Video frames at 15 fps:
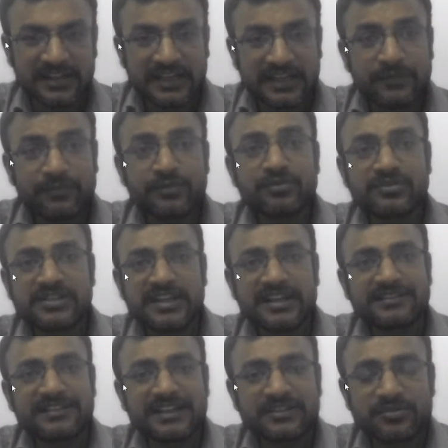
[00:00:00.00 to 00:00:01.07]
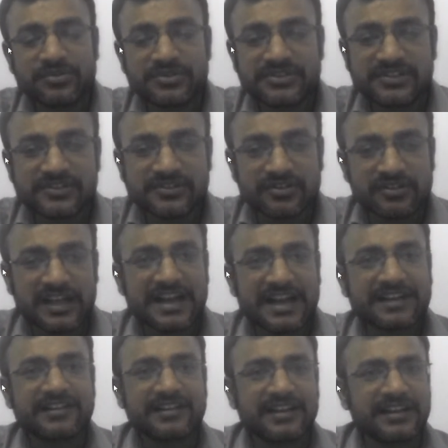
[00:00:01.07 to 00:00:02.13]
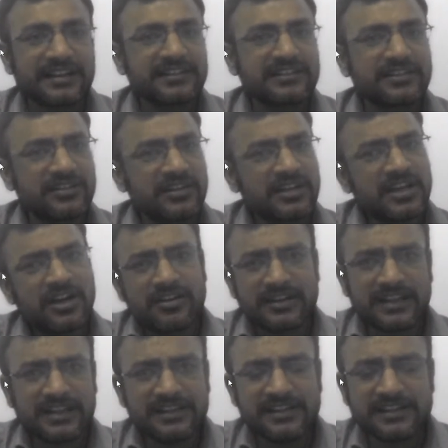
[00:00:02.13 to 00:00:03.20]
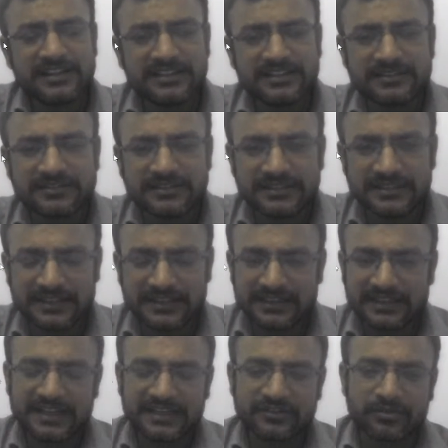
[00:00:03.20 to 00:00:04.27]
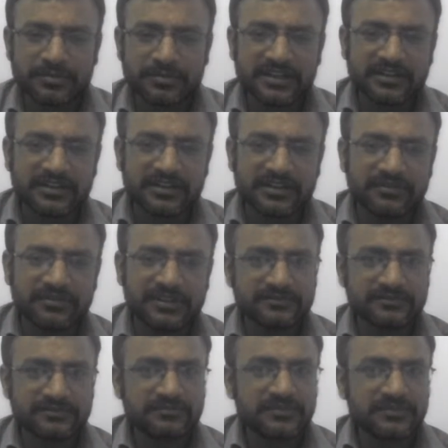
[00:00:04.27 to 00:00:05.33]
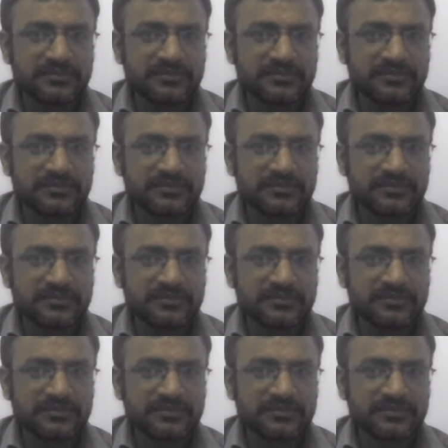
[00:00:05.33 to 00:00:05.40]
If you check that questions on HackerRank or any other like competitive